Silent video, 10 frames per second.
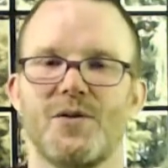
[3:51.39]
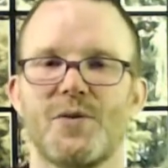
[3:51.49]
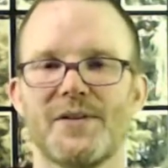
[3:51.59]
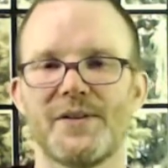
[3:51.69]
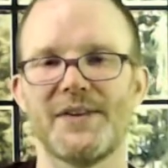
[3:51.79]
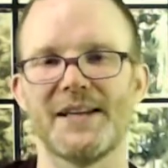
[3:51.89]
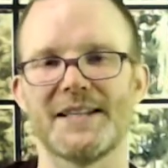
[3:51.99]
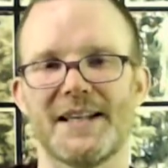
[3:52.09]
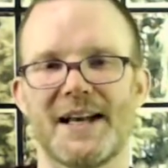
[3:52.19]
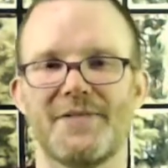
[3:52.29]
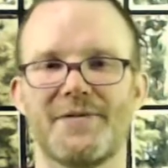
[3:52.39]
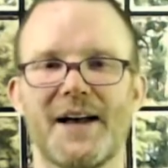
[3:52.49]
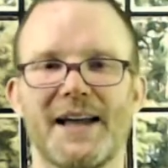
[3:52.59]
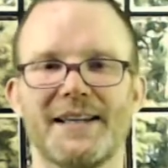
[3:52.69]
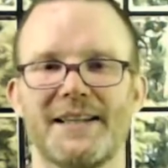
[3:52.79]
One of the things that I
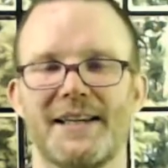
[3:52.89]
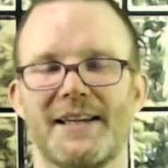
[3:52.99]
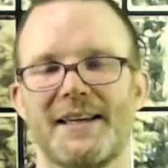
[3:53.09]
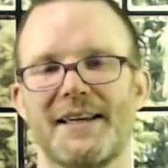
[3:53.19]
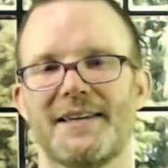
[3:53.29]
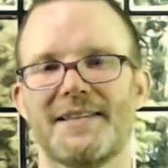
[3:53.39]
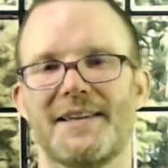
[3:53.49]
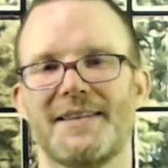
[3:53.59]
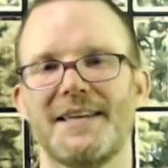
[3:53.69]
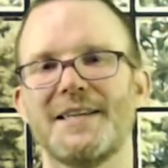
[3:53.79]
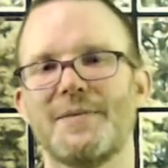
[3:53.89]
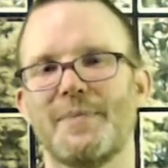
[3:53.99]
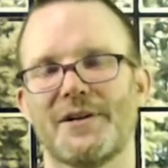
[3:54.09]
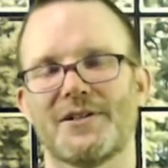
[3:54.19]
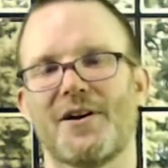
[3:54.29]
find is that these
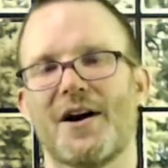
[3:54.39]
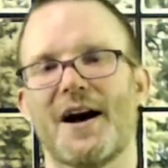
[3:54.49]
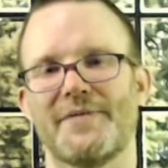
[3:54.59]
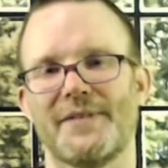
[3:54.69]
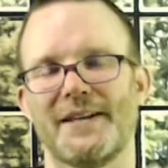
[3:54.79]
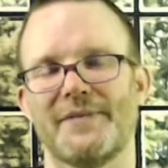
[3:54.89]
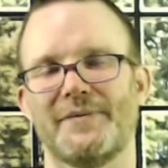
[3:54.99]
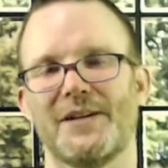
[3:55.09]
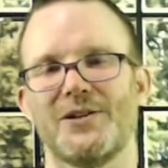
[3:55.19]
books are often